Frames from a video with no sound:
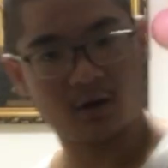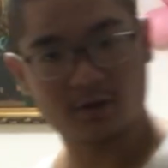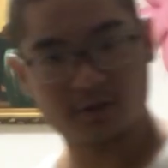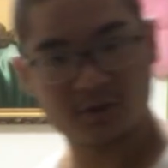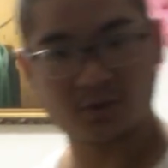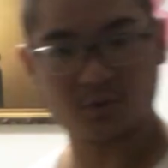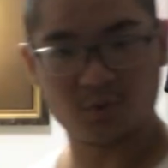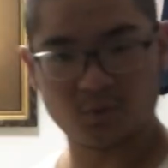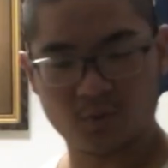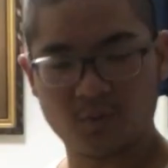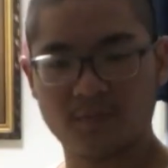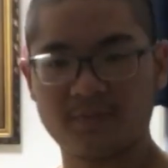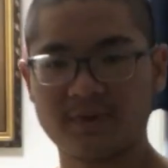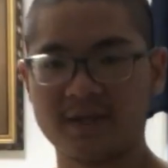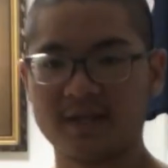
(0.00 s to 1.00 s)
onto
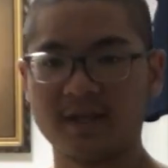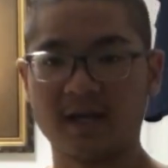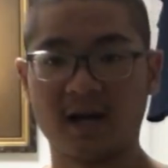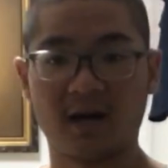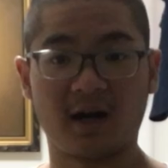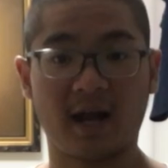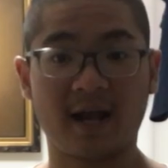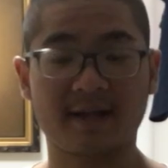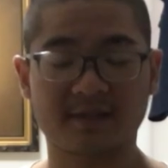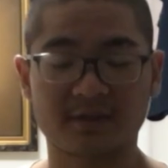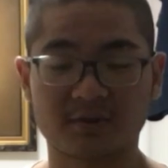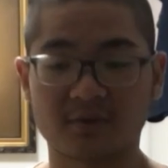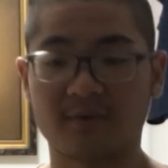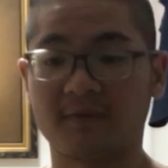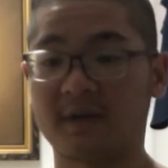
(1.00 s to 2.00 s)
the
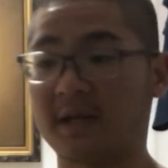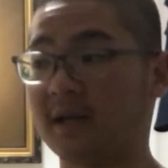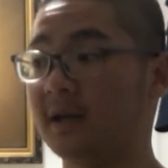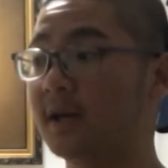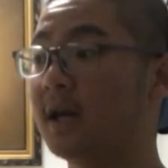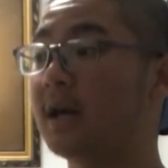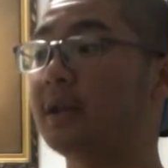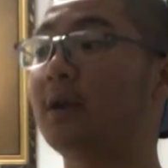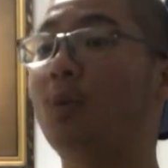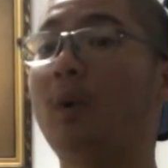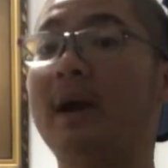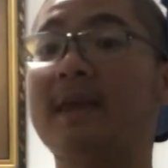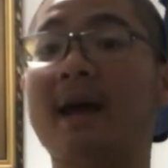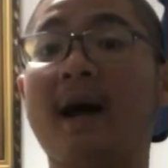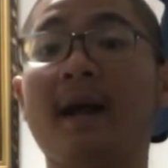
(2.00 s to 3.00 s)
answers over here the
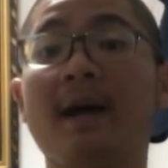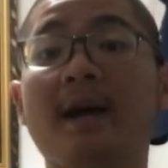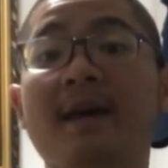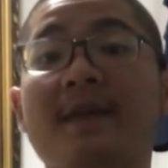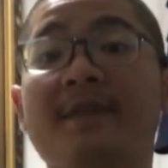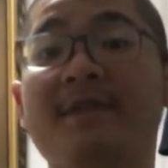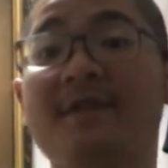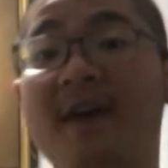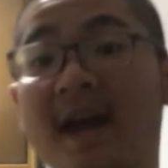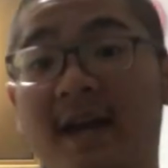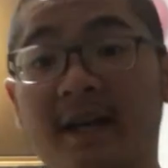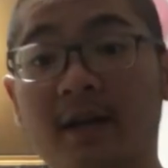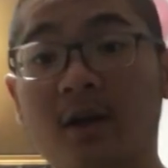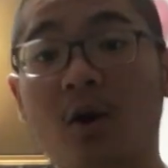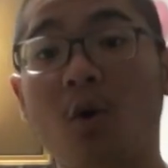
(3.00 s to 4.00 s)
way that
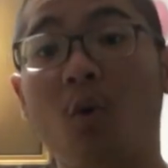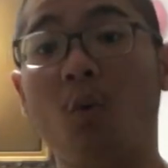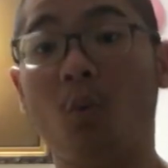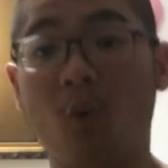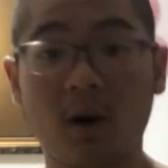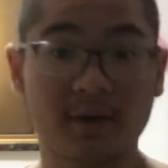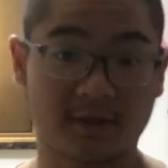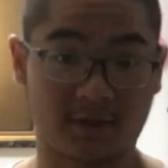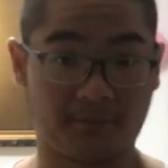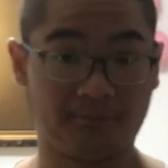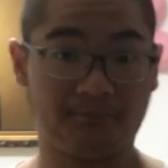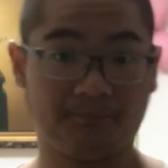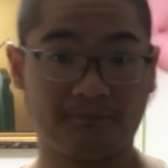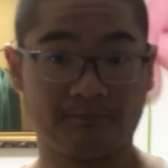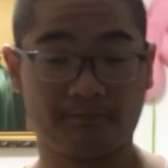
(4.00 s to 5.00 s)
they want it,
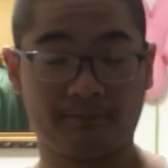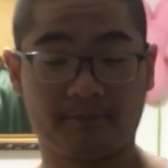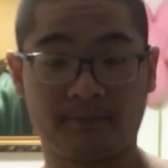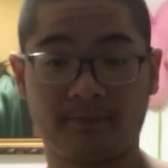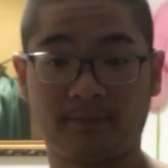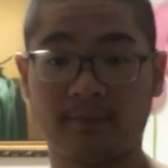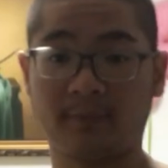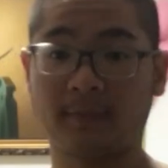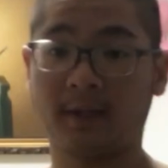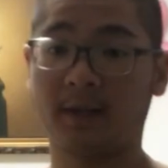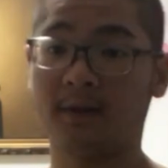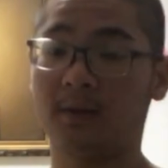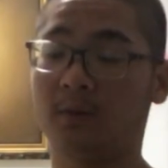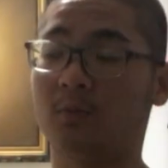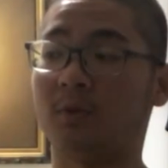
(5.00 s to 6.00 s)

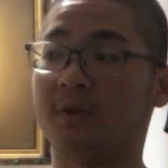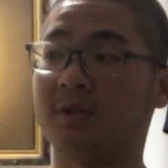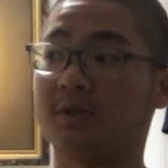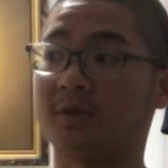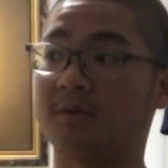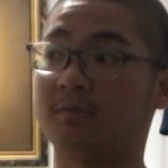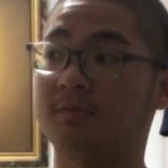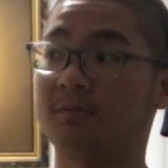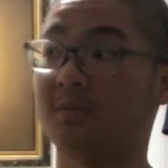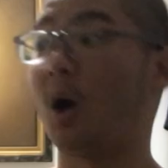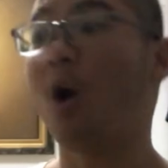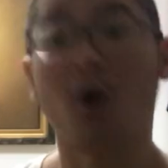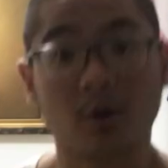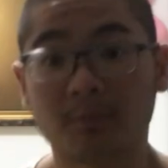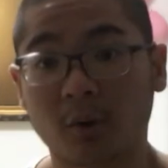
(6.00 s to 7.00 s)
which is the
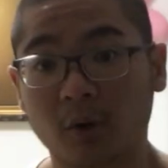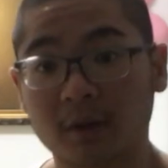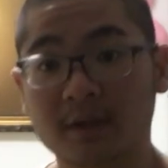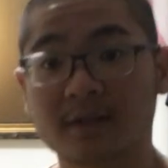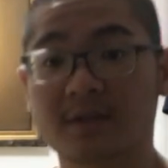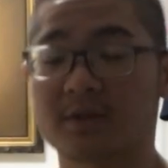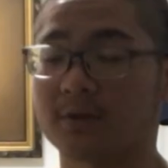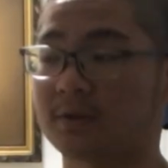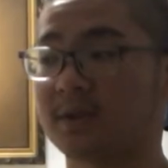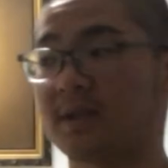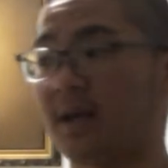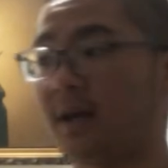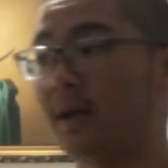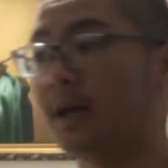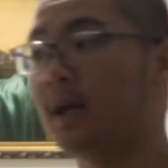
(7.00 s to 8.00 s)
hard part. So
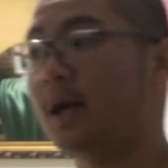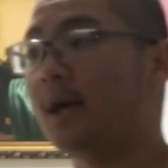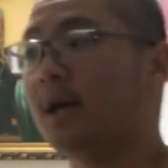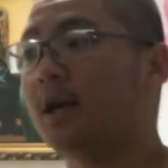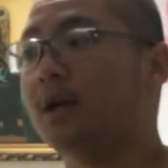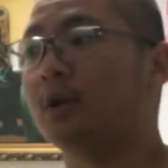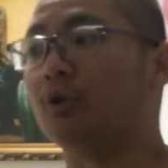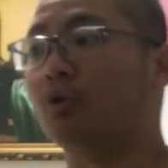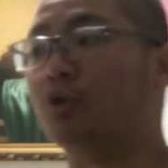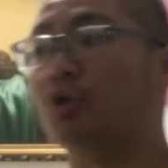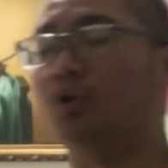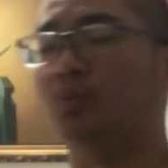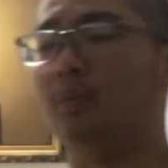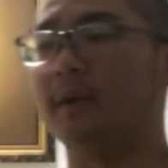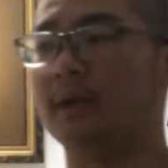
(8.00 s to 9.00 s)
say you
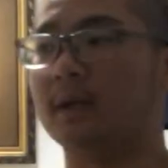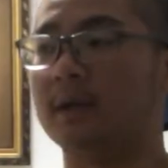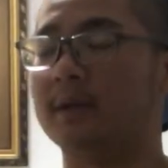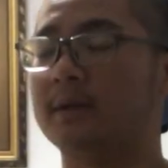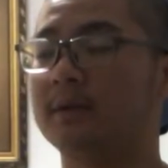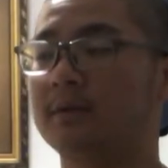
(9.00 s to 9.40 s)
could read,